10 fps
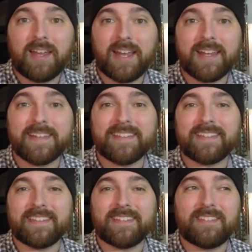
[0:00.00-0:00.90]
and
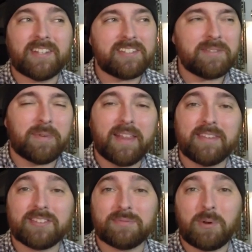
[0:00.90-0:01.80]
judging by
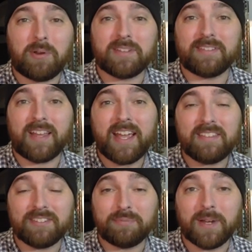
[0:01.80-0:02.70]
the small
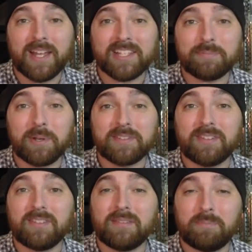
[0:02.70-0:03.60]
size of my icebox
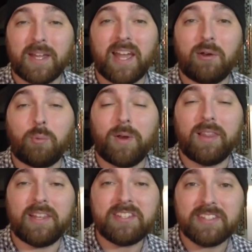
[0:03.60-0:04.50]
and by how
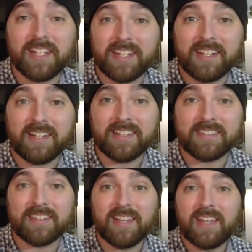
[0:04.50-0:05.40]
well insulated it
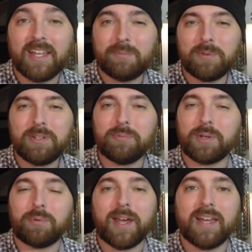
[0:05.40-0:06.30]
is, it wouldn't
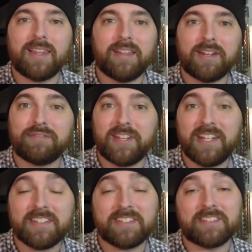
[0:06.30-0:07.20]
require a lot of
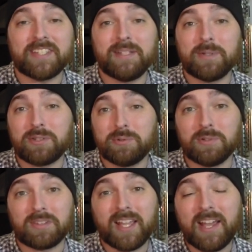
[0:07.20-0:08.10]
energy to keep it
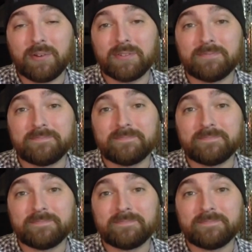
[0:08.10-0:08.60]
cooled down.